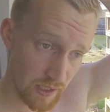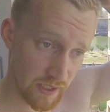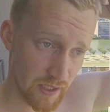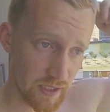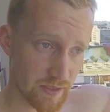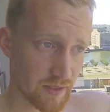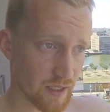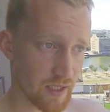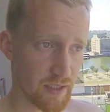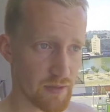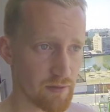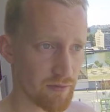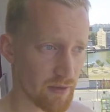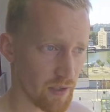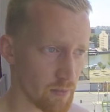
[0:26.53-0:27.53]
and that's kind of
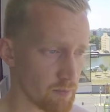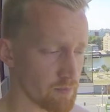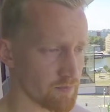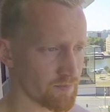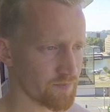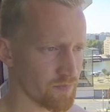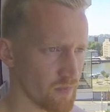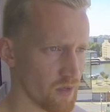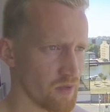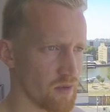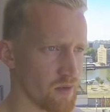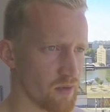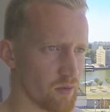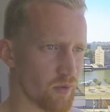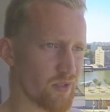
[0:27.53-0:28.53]

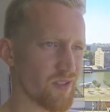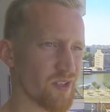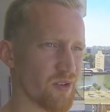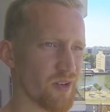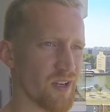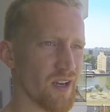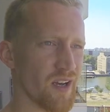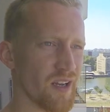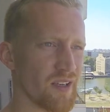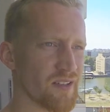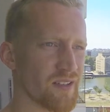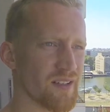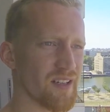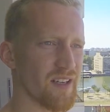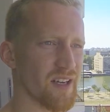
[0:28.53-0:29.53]
what's going on.
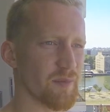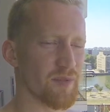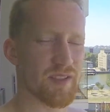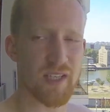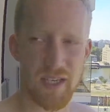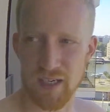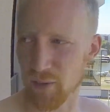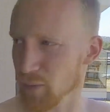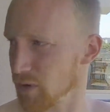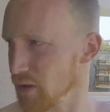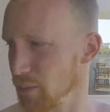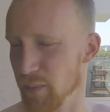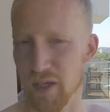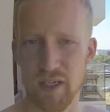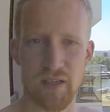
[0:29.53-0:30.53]
I'm staying with a
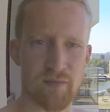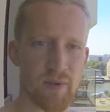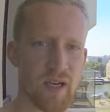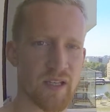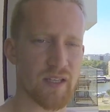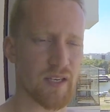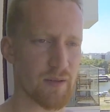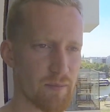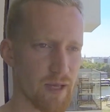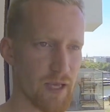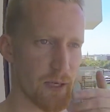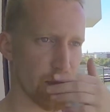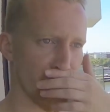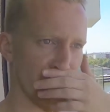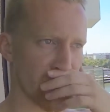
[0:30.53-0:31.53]
buddy of mine that I met
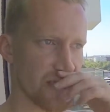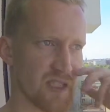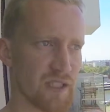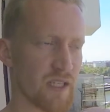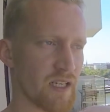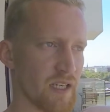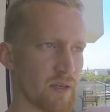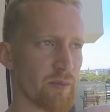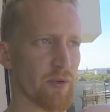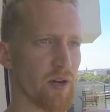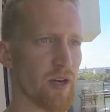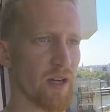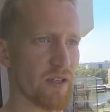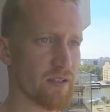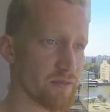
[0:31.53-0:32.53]
when I was studying
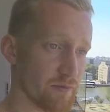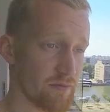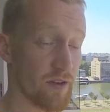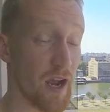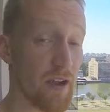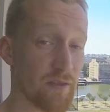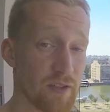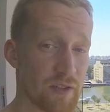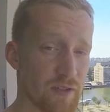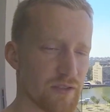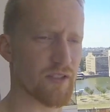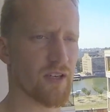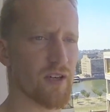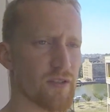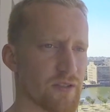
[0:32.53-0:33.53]
abroad 5 years
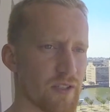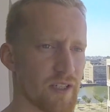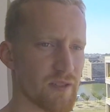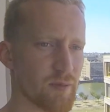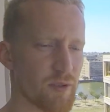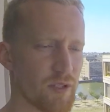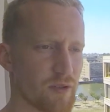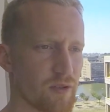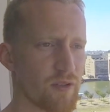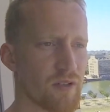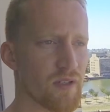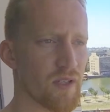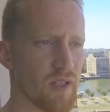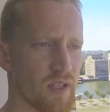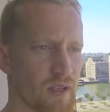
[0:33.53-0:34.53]
ago, so that's pretty cool.
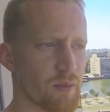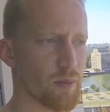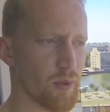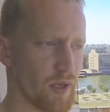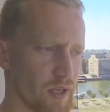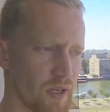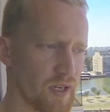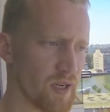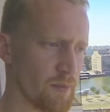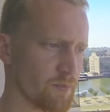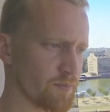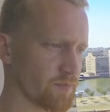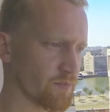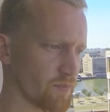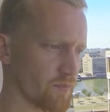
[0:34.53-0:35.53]
But
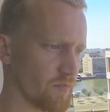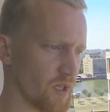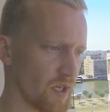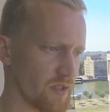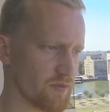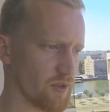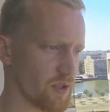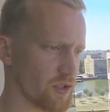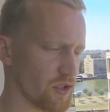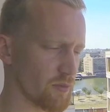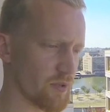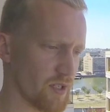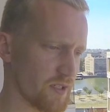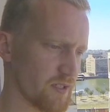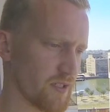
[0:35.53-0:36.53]
as far as
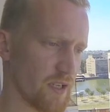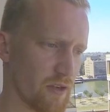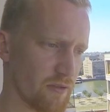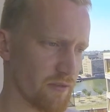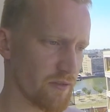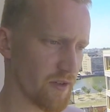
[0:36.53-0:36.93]
Germany itself,